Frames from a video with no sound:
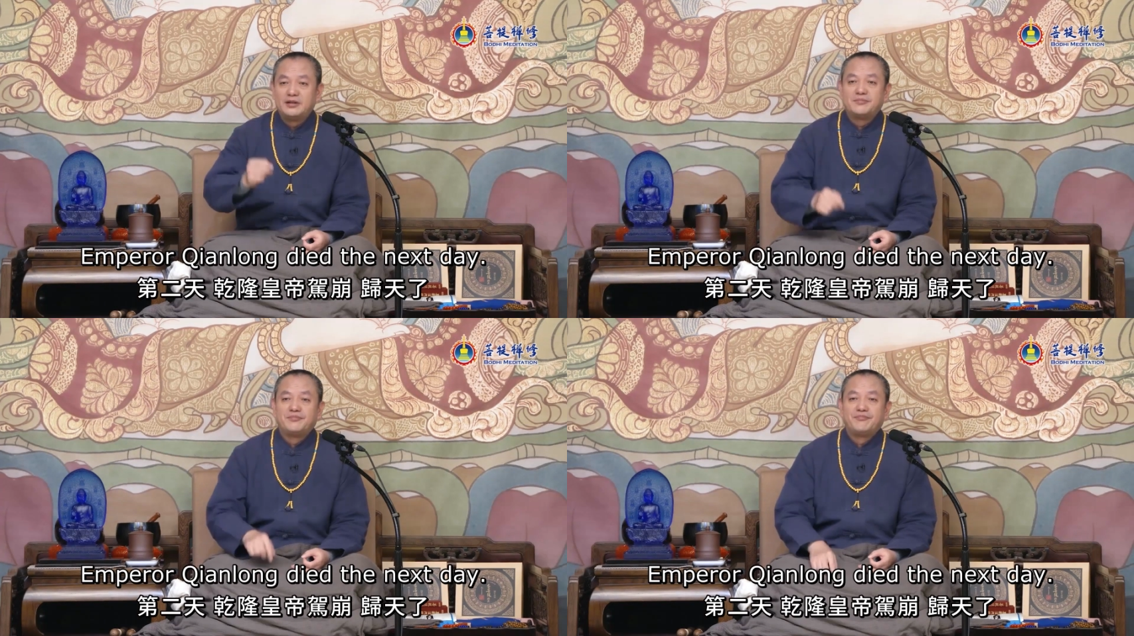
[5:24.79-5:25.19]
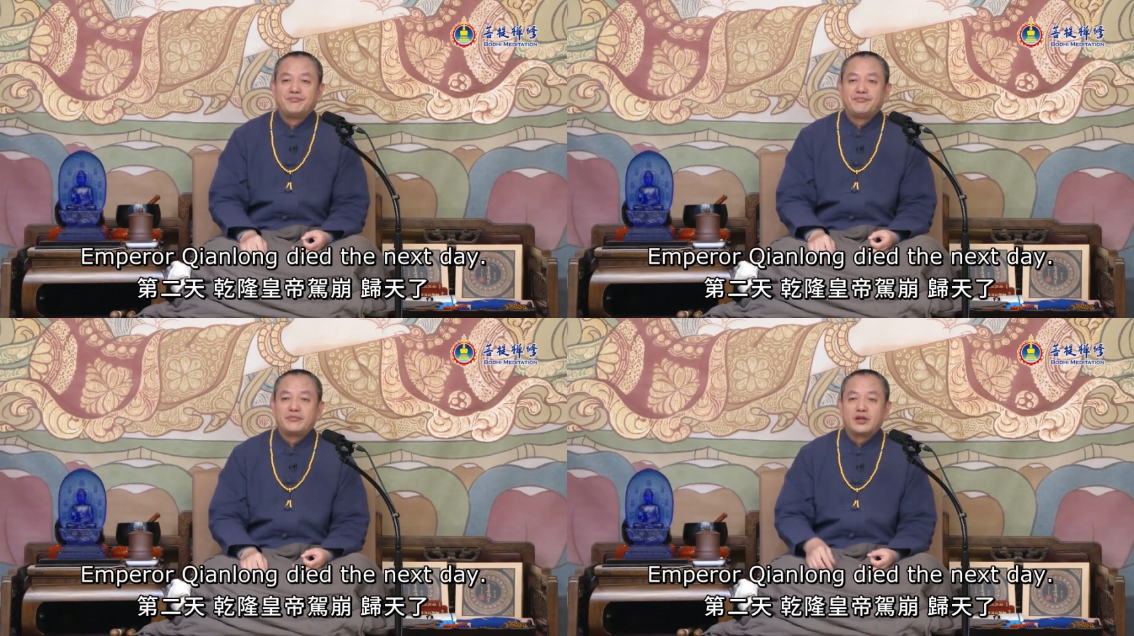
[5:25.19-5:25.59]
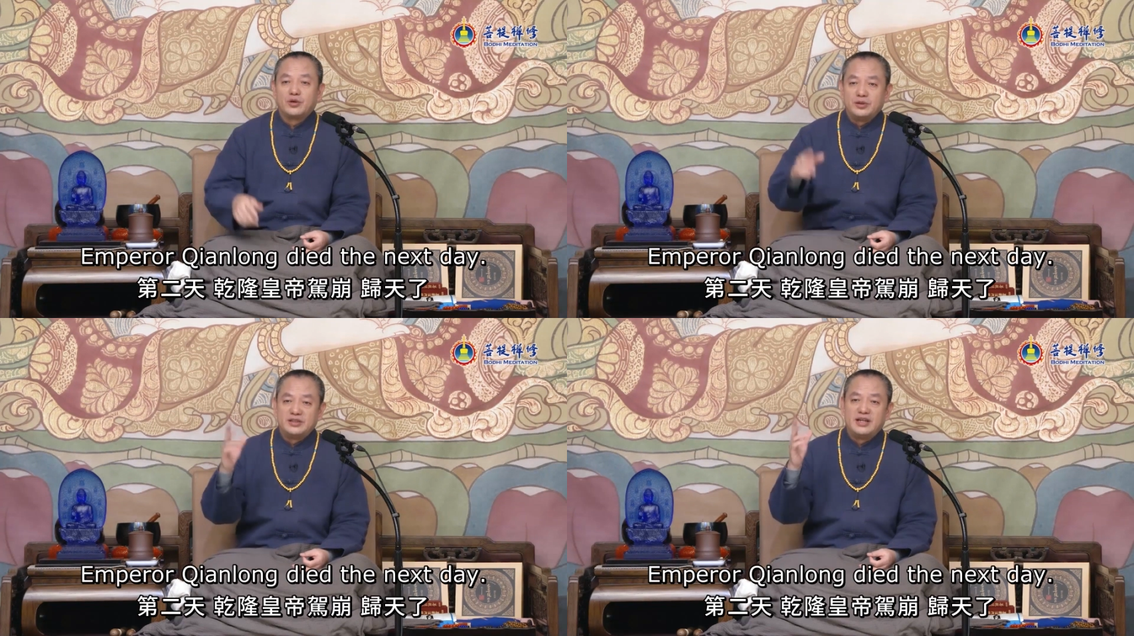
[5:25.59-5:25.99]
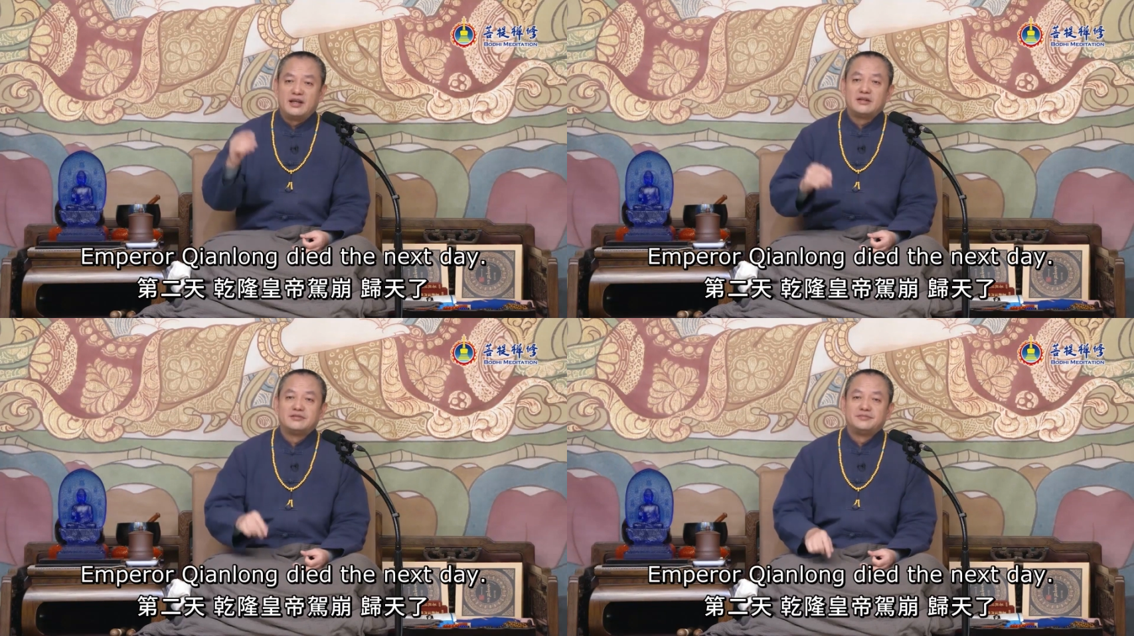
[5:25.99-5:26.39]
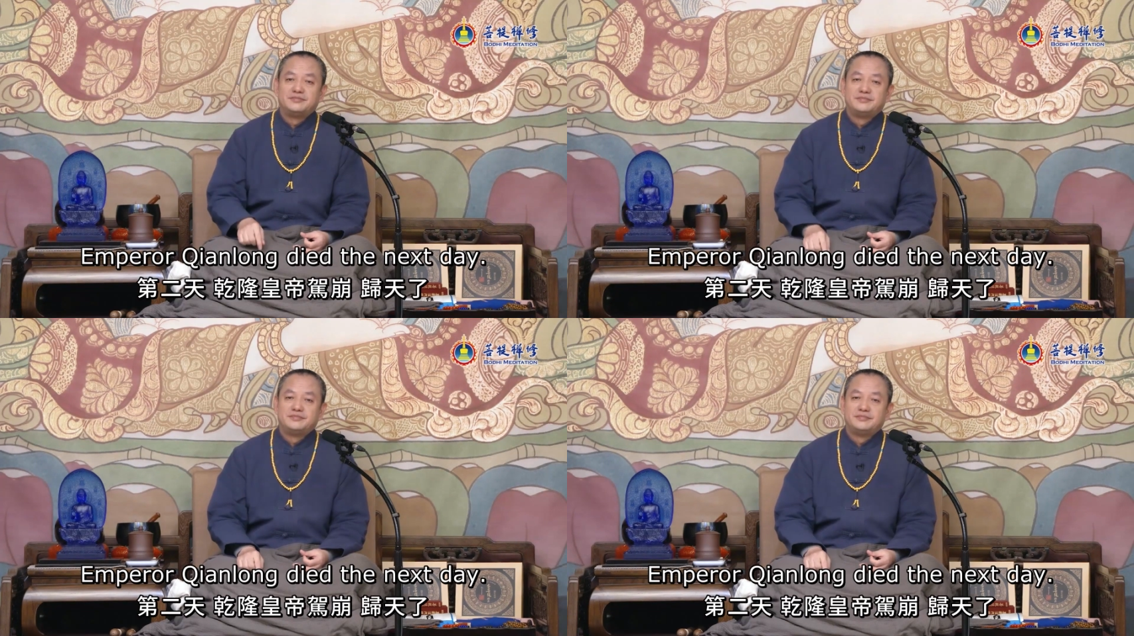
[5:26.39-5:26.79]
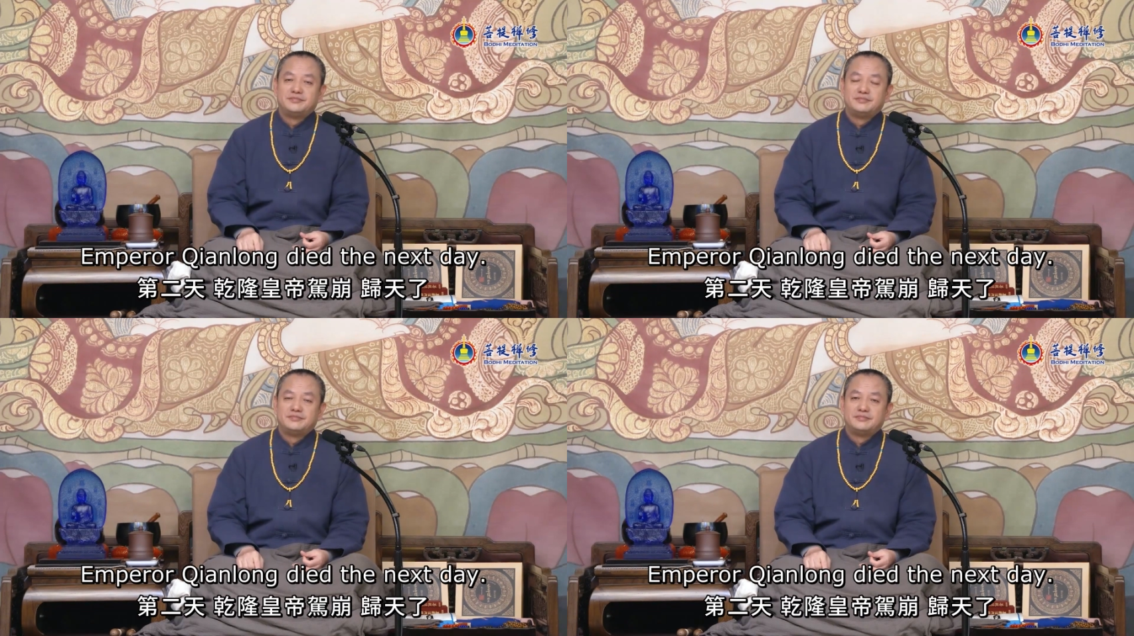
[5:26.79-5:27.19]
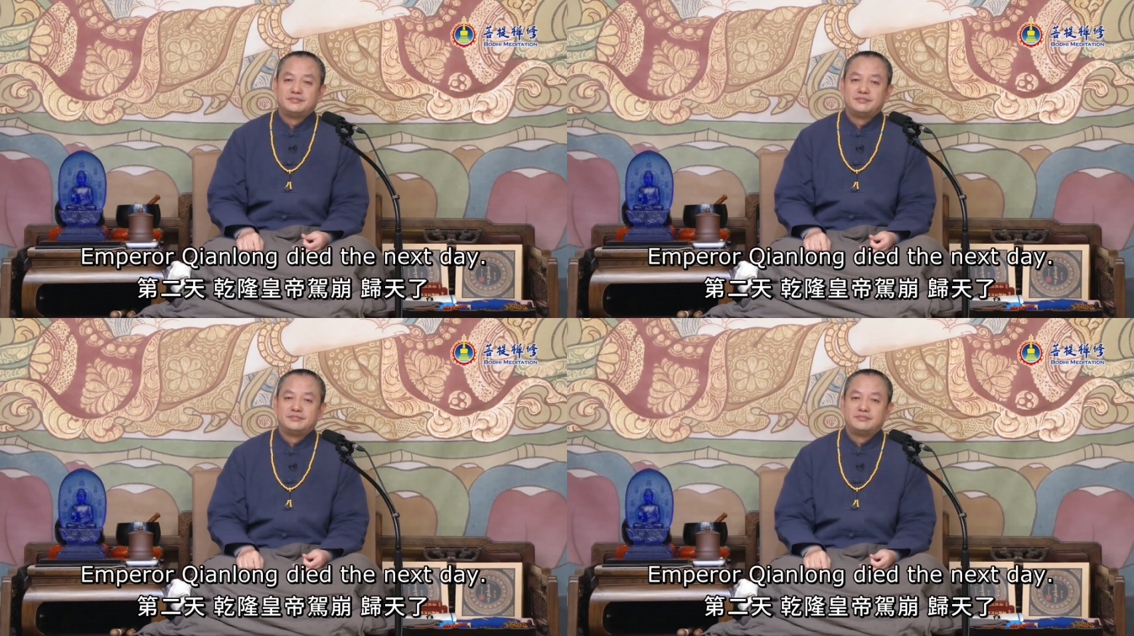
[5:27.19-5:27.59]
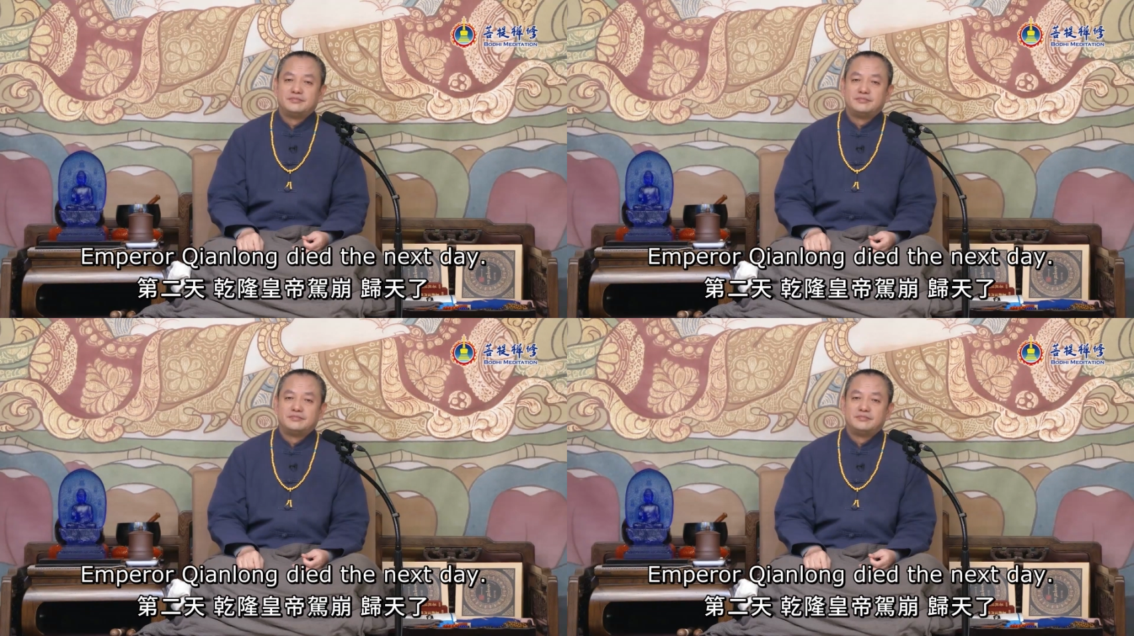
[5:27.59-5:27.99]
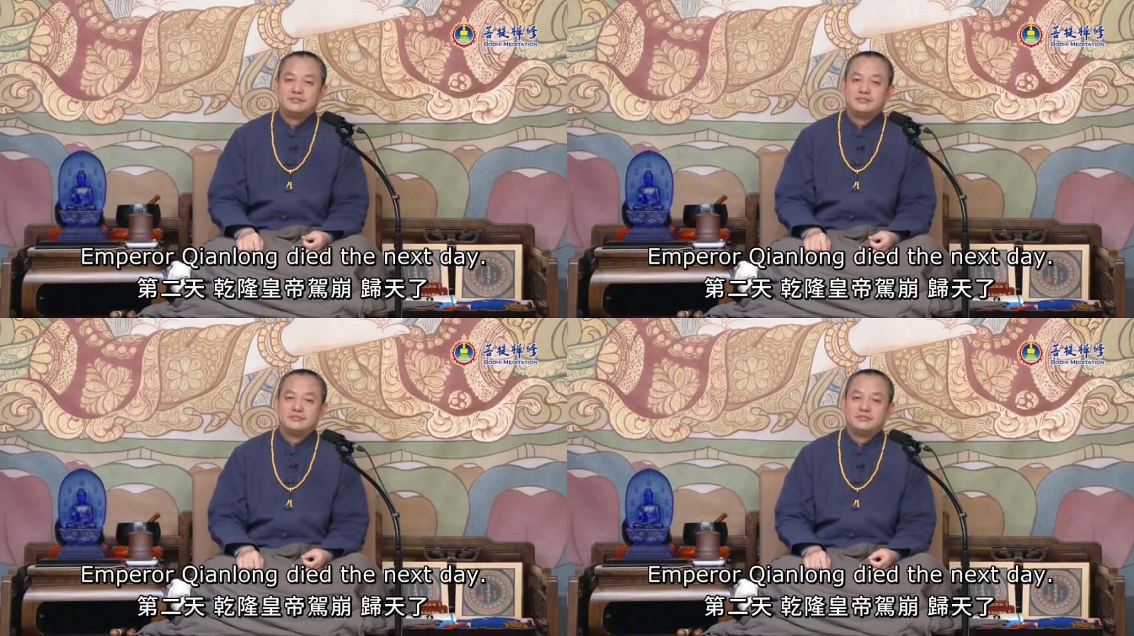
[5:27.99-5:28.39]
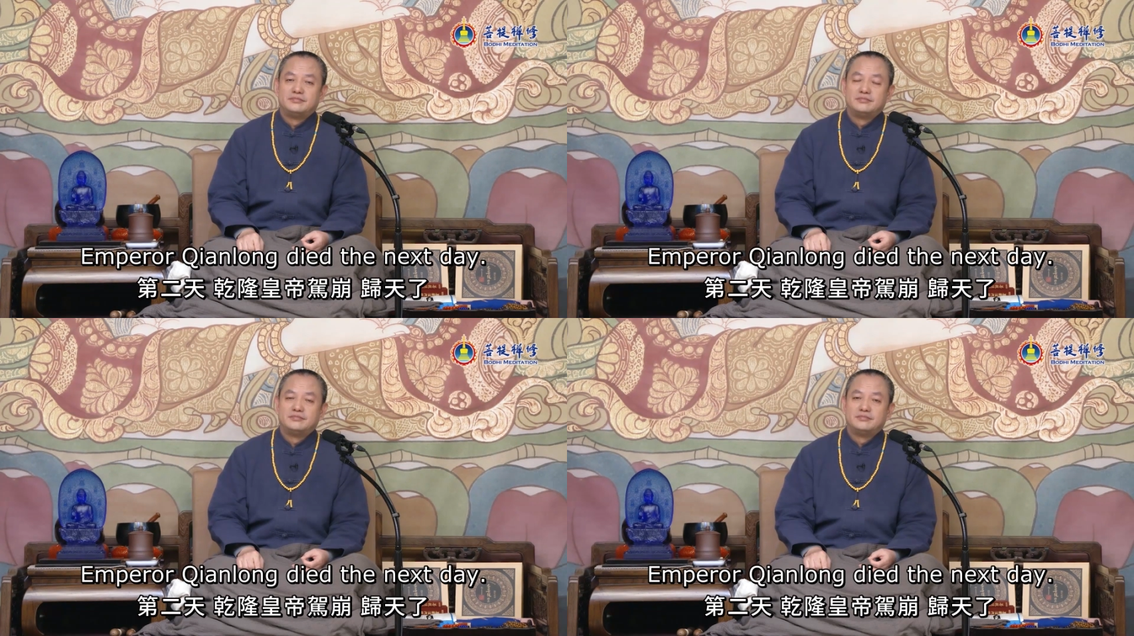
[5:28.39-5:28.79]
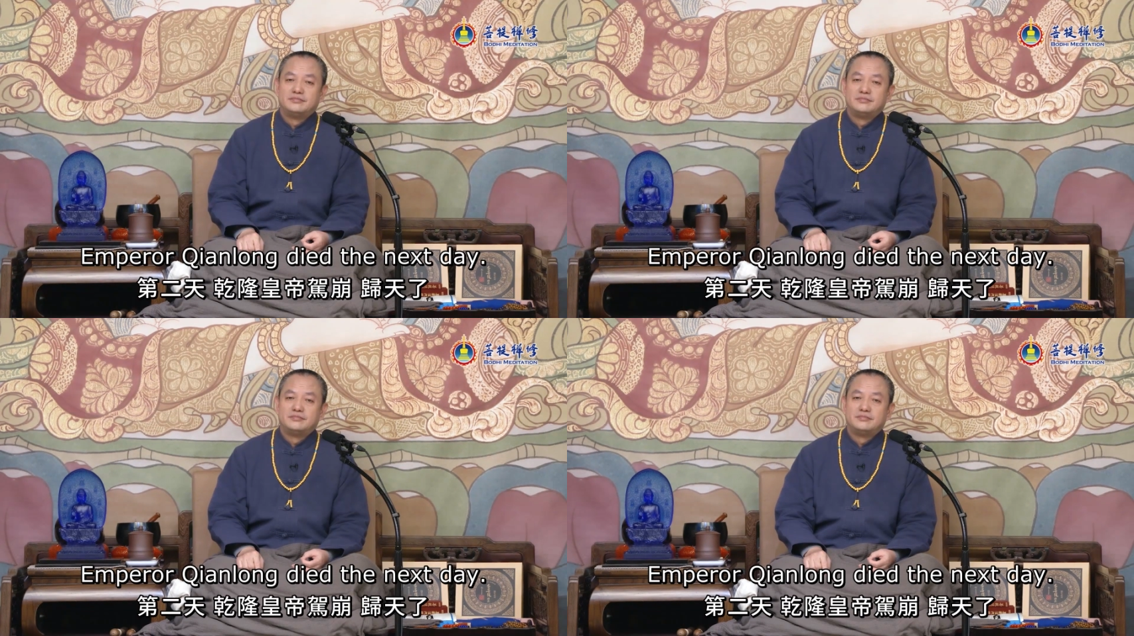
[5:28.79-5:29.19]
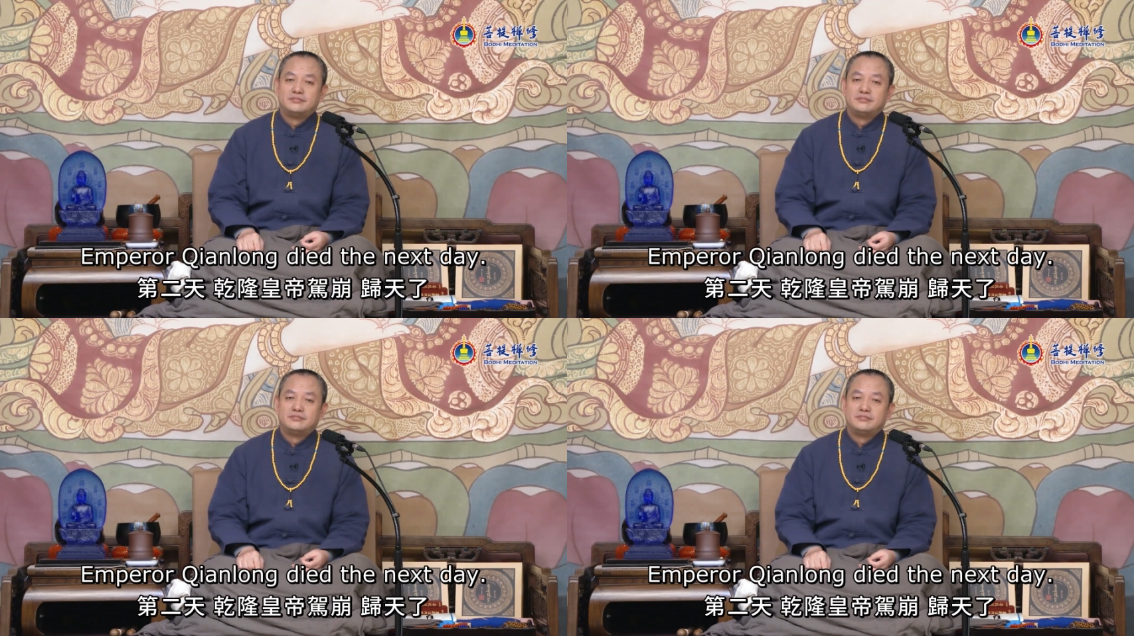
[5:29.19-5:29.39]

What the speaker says: (no one is talking)